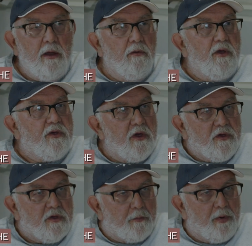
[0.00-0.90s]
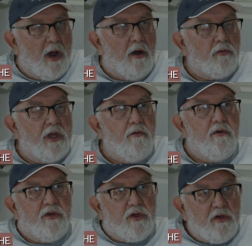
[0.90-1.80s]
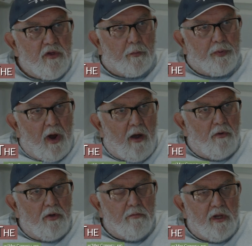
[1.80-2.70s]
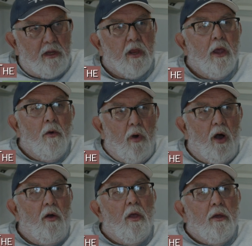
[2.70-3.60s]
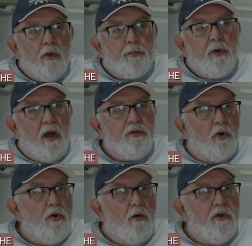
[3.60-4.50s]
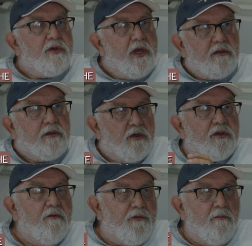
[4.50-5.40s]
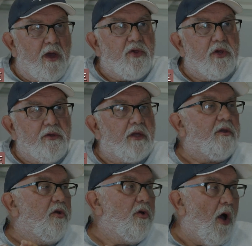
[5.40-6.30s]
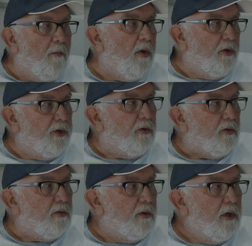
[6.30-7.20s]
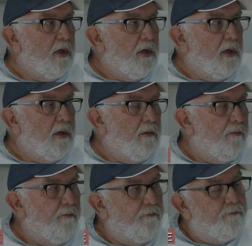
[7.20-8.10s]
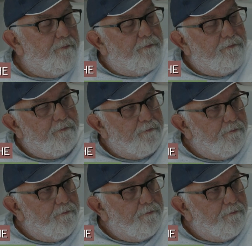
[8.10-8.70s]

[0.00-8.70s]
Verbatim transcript: resists the proud. He resists the proud. What do you mean? Well, the proud don't always get this information that the humble do. Now that you've said